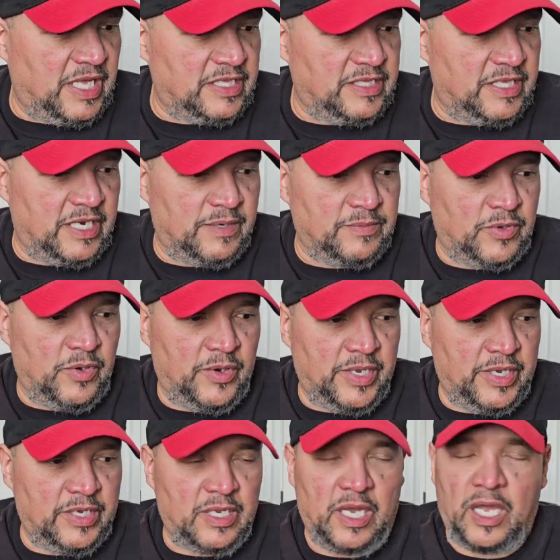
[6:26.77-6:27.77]
that that I'm
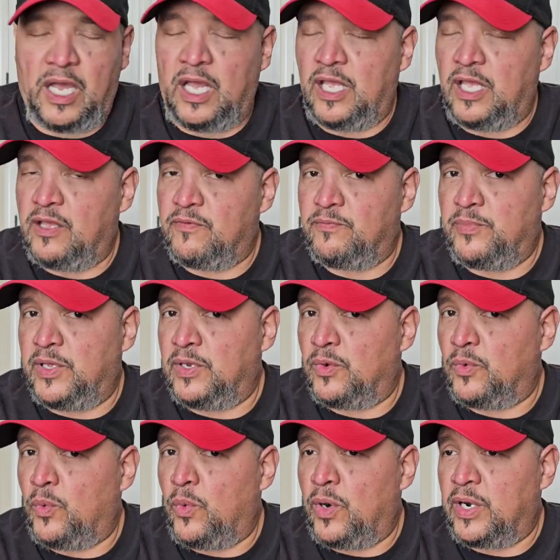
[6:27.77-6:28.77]
going, I have
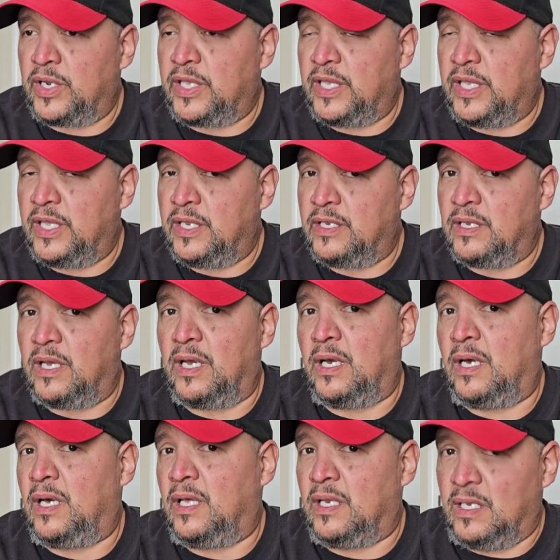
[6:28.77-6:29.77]
been working
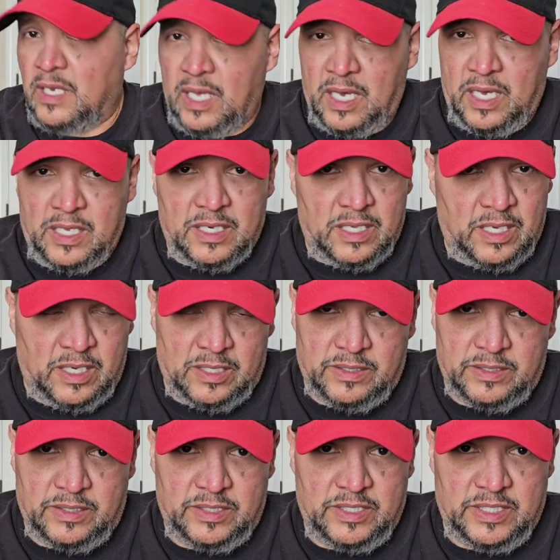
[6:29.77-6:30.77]
a lot
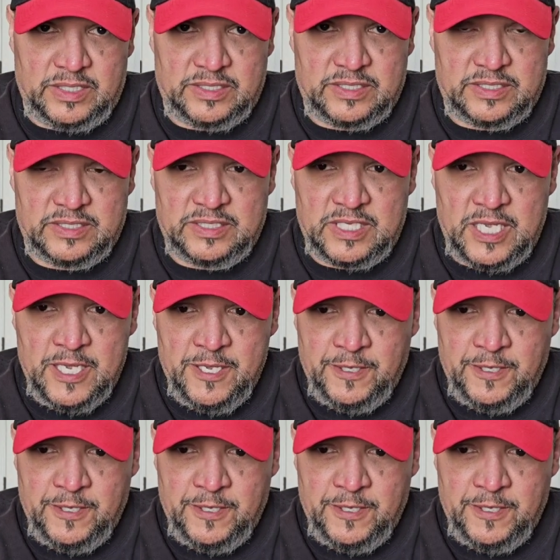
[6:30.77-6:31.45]
on this.